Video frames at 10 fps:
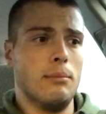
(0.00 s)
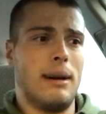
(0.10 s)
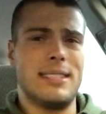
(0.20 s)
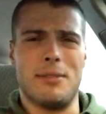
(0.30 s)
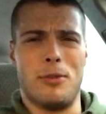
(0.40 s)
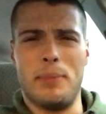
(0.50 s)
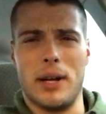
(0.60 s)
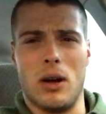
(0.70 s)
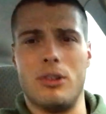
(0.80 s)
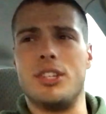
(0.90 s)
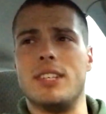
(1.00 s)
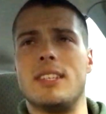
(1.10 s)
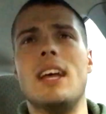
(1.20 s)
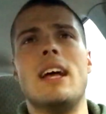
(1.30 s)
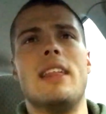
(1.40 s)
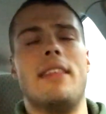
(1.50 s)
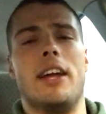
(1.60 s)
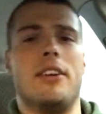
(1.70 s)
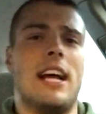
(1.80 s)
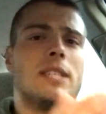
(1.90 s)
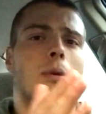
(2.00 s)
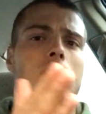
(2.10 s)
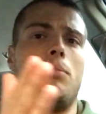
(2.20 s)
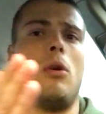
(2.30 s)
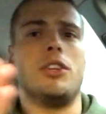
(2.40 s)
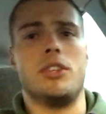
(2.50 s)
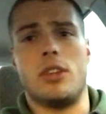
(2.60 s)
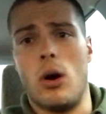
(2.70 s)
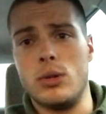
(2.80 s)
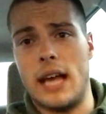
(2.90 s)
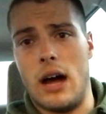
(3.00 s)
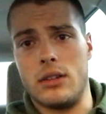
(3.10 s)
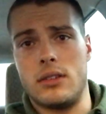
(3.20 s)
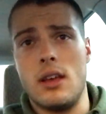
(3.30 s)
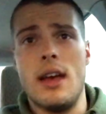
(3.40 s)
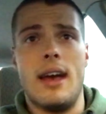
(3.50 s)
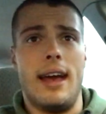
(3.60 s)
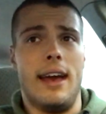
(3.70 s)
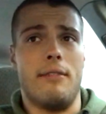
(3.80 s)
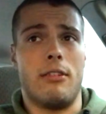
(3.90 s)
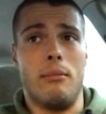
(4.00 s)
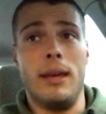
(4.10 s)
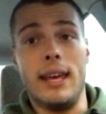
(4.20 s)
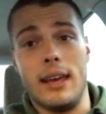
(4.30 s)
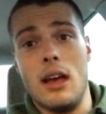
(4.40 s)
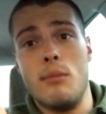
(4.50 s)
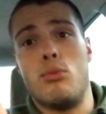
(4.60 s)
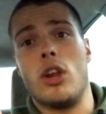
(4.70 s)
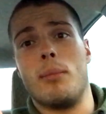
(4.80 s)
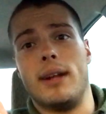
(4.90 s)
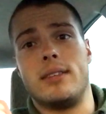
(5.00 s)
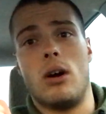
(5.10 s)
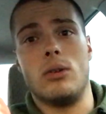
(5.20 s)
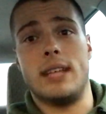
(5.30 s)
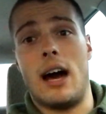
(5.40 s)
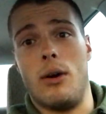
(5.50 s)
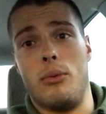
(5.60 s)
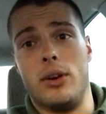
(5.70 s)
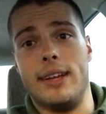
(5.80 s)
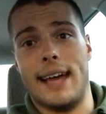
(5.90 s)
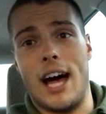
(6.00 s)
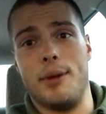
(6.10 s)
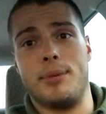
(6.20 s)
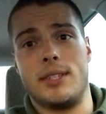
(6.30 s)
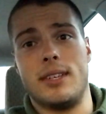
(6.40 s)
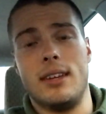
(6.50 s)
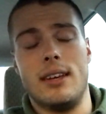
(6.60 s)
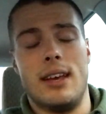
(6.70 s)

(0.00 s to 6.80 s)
by some football coaches that you're not supposed to point your toes out, and for me, pointing my toes out really helps.